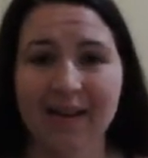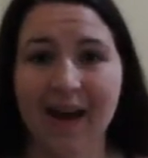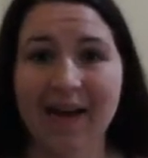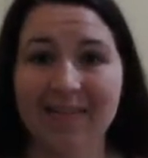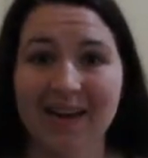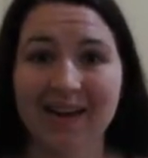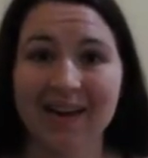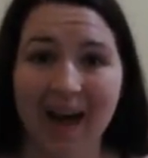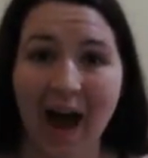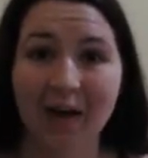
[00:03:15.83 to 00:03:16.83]
and then
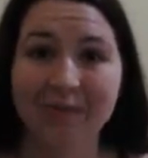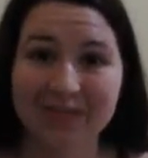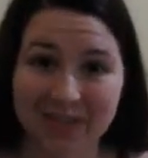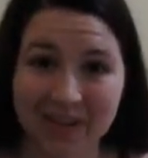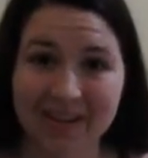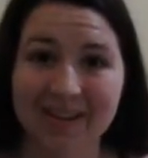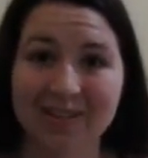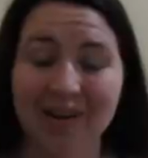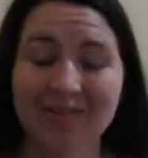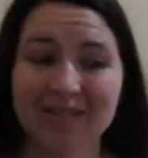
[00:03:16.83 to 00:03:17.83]
I was good.
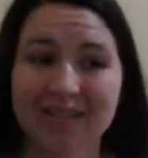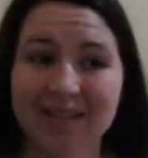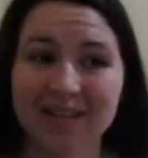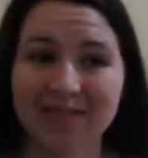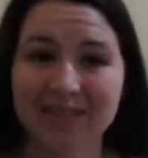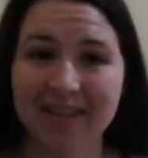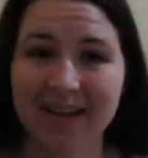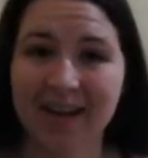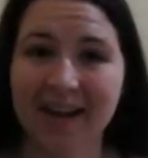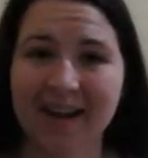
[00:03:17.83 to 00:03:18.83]
So I was in San
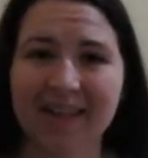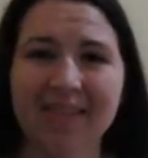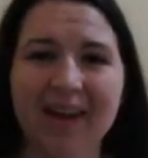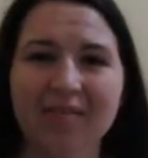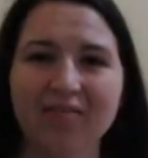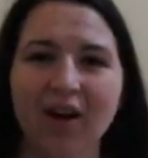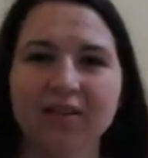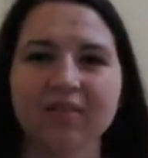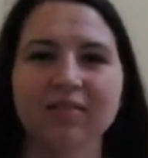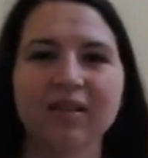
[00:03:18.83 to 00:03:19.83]
Jose, and I think I
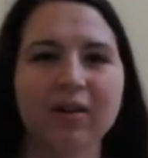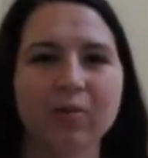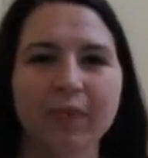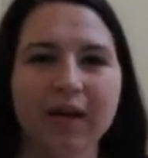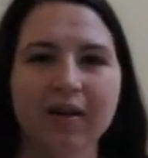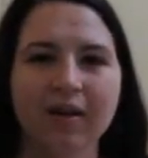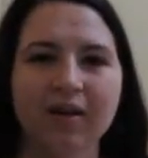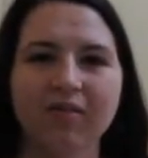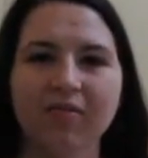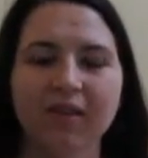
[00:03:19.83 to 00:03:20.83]
vlogged a little bit
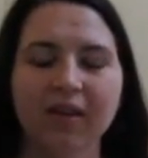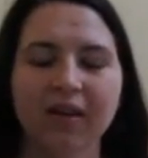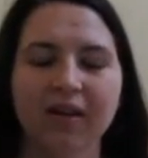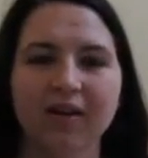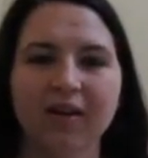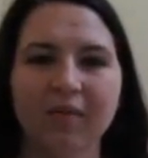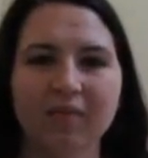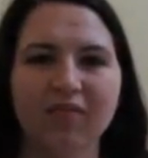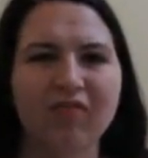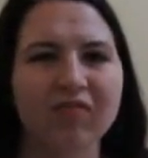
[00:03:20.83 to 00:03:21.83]
of the
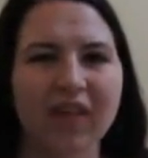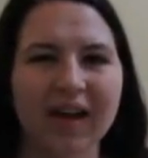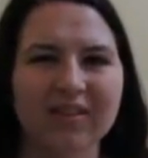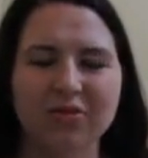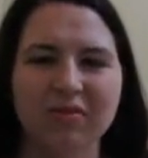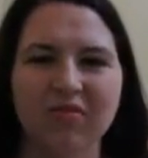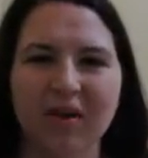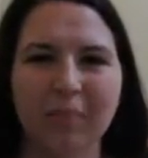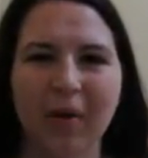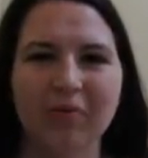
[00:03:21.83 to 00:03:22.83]
flight, so if
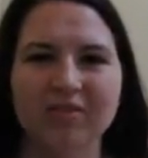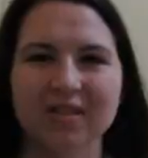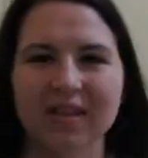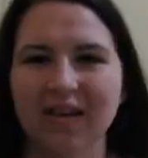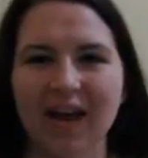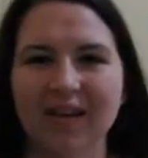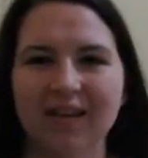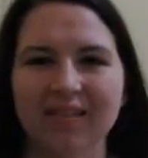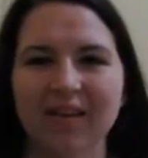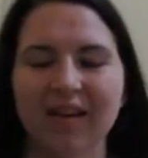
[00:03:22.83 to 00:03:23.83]
I post
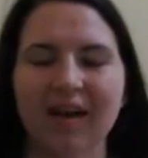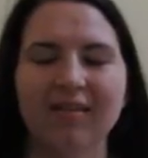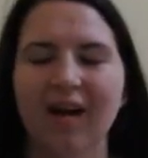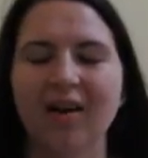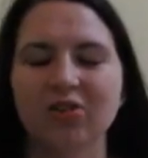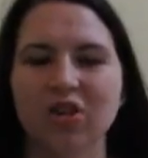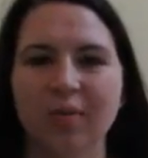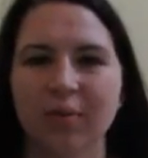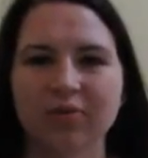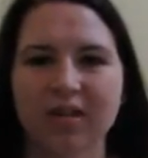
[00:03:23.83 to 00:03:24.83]
anything, I'll try
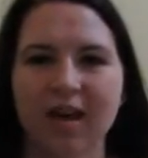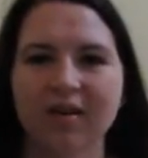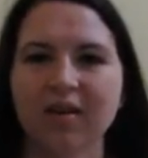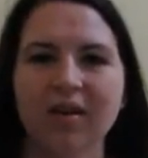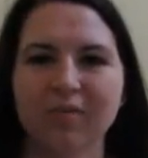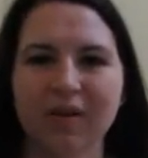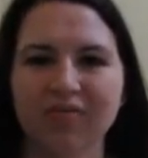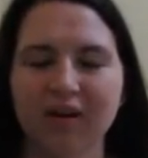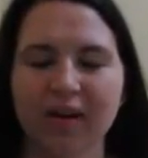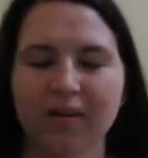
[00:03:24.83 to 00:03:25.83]
to post that, my
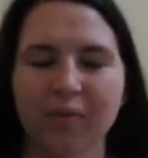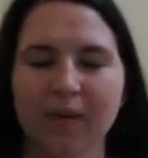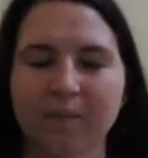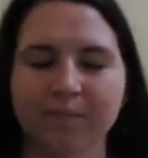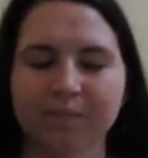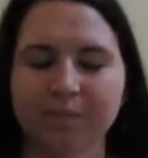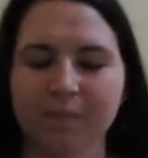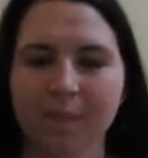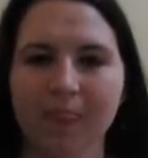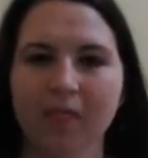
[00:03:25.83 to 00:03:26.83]
flight a little bit.
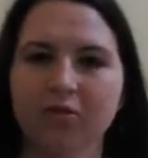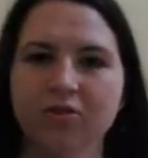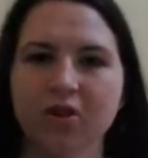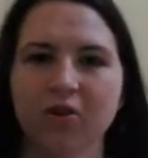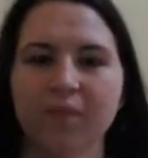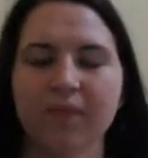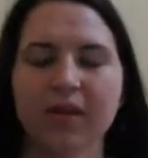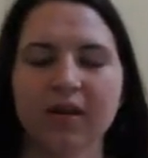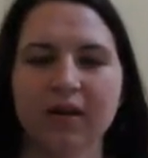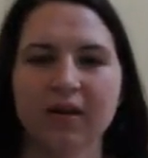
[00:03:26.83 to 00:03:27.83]
So
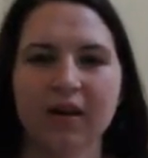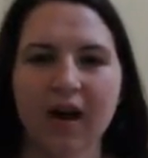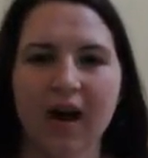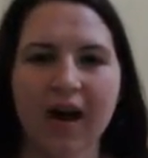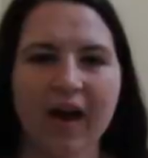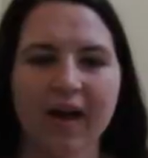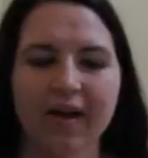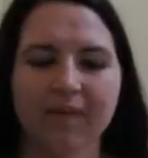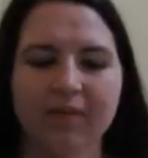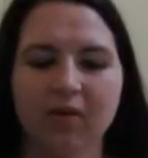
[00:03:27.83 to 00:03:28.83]
I